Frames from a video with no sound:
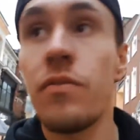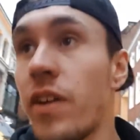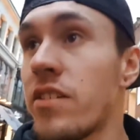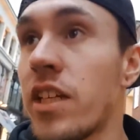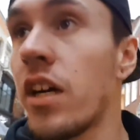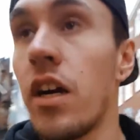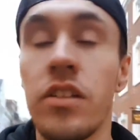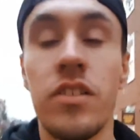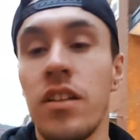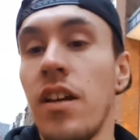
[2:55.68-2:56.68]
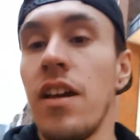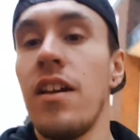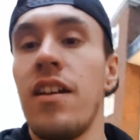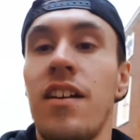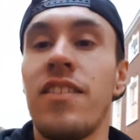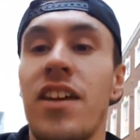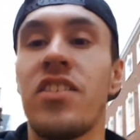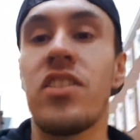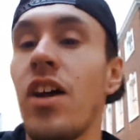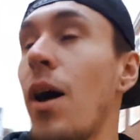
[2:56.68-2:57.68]
in fancy cars.
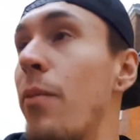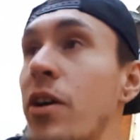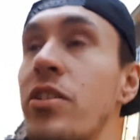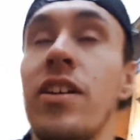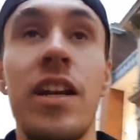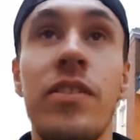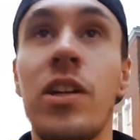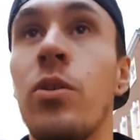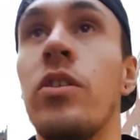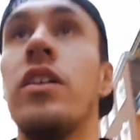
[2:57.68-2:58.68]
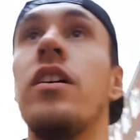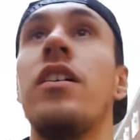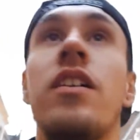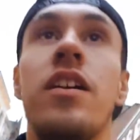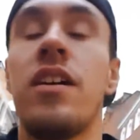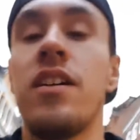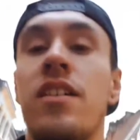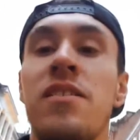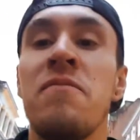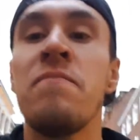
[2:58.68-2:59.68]
There's a Starbucks around every corner.
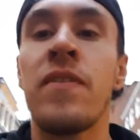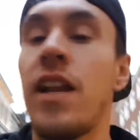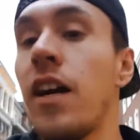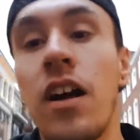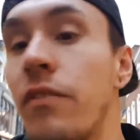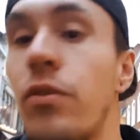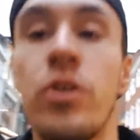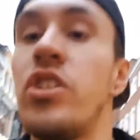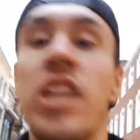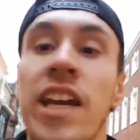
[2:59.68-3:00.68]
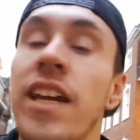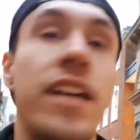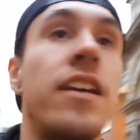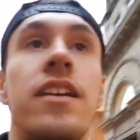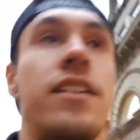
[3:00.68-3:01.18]
And I can't afford shit here.